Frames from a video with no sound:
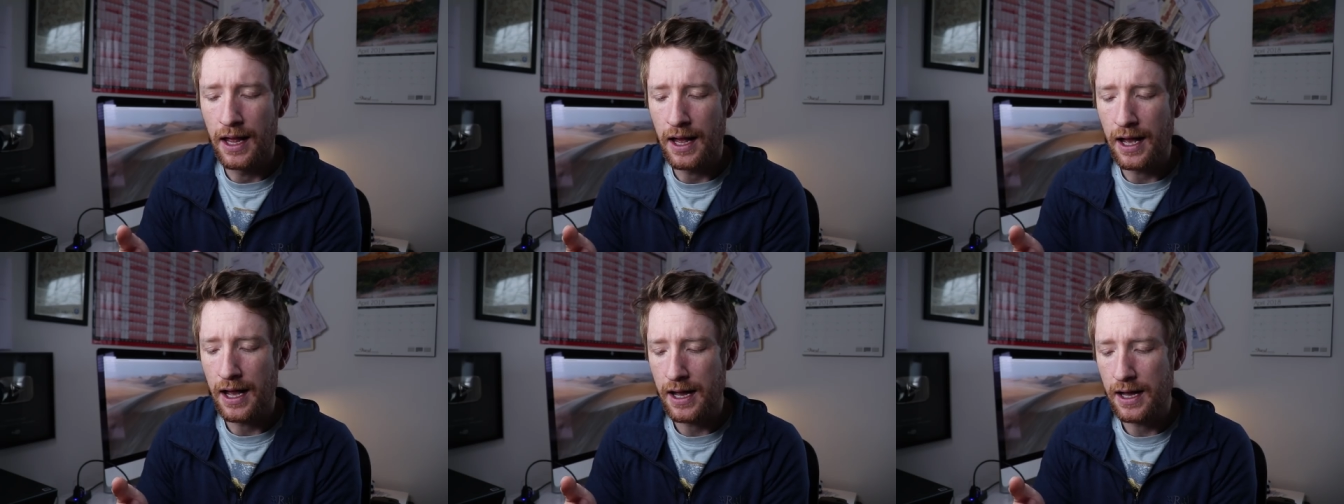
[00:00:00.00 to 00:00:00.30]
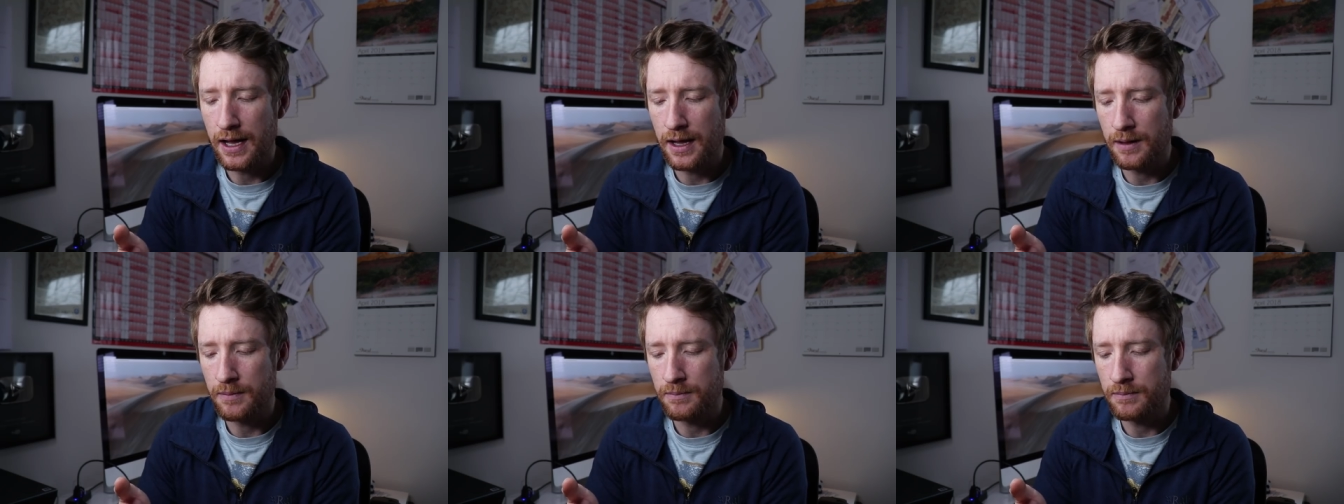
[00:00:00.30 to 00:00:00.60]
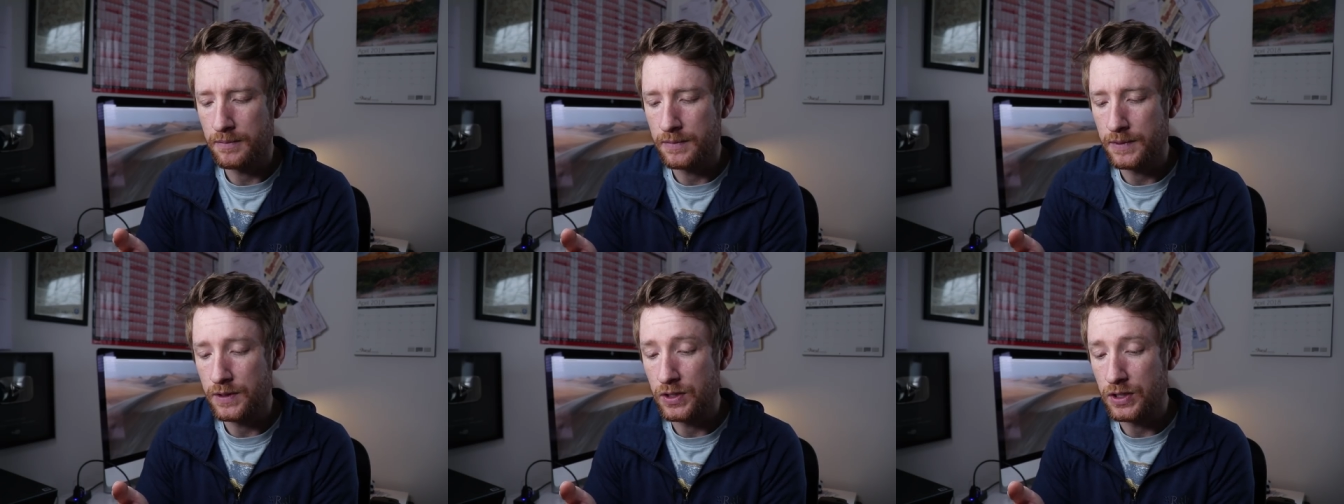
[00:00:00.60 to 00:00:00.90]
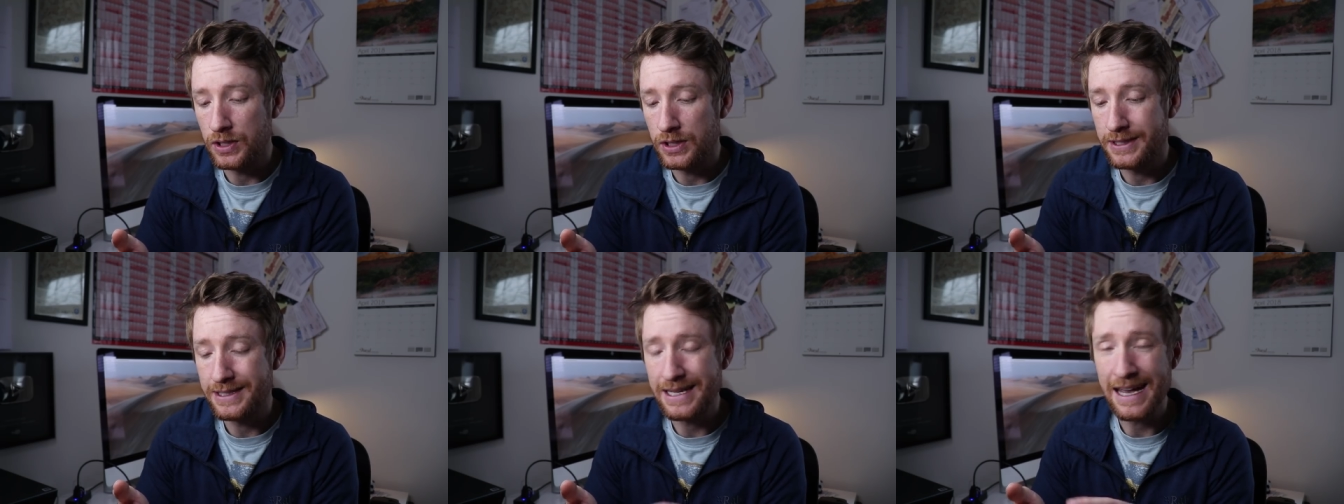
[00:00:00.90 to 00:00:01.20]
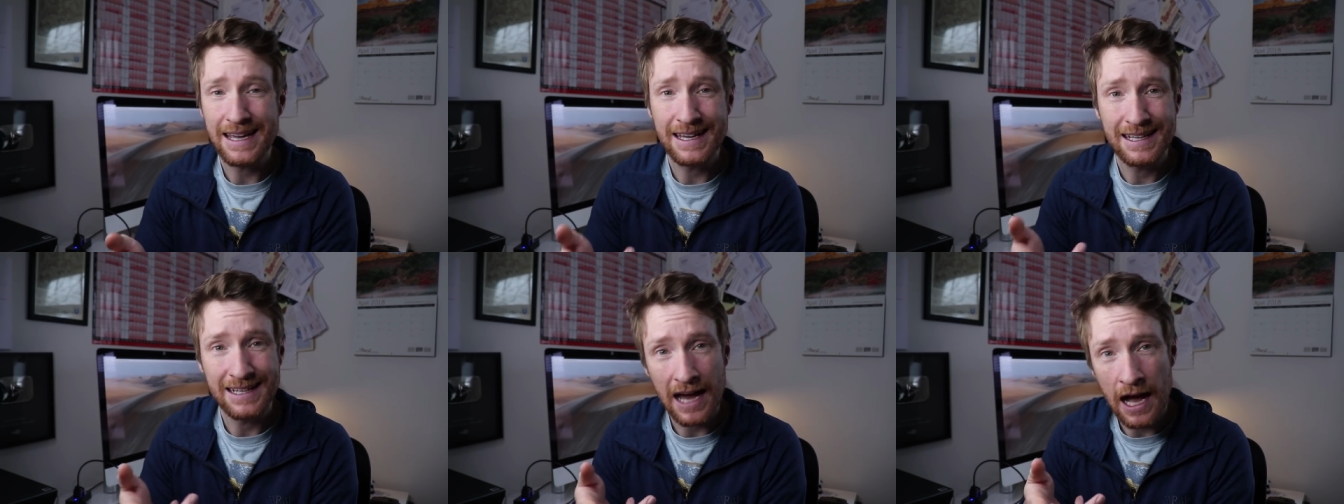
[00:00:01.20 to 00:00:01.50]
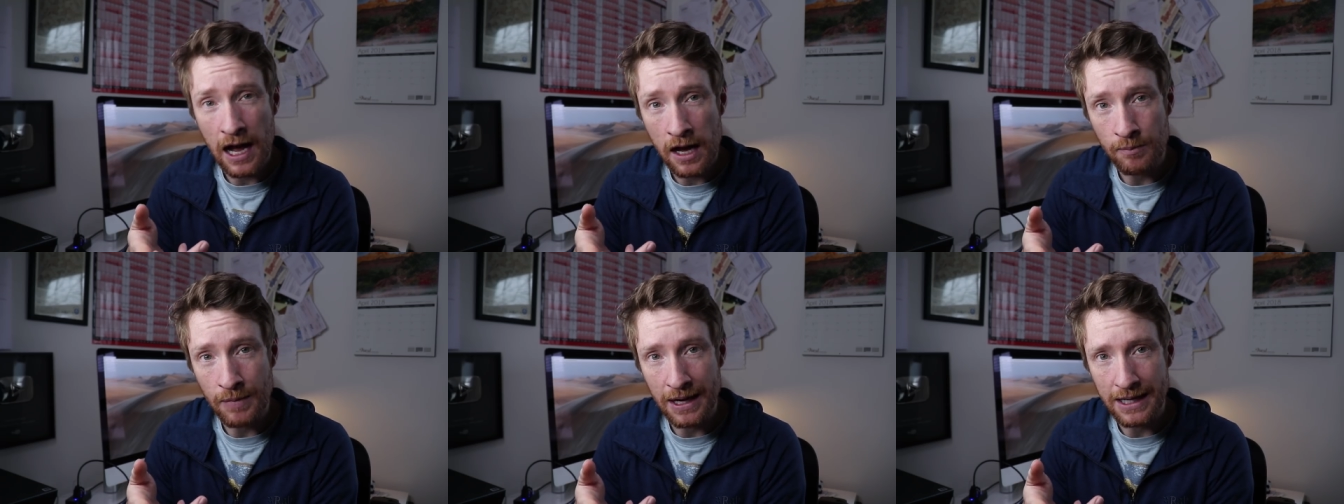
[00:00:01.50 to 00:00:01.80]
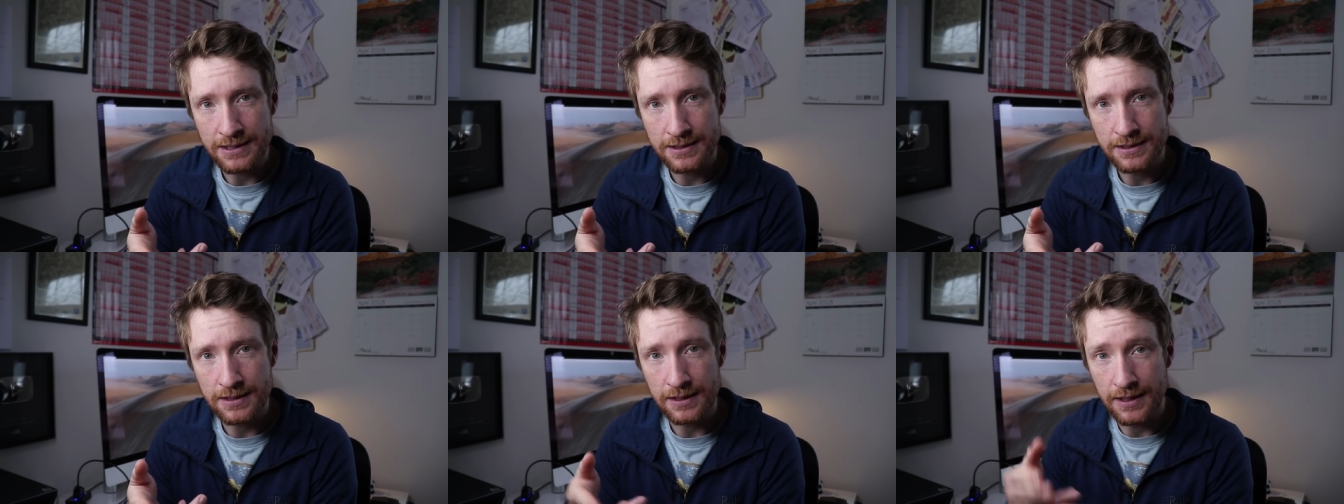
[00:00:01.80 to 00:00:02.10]
Um, take an eye
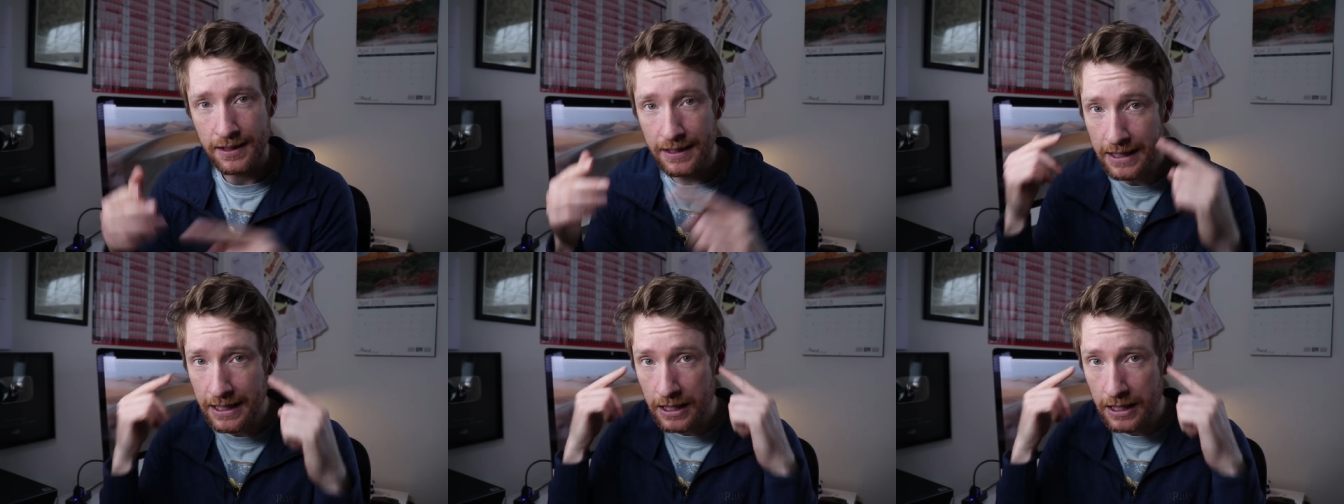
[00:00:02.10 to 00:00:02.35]
mask and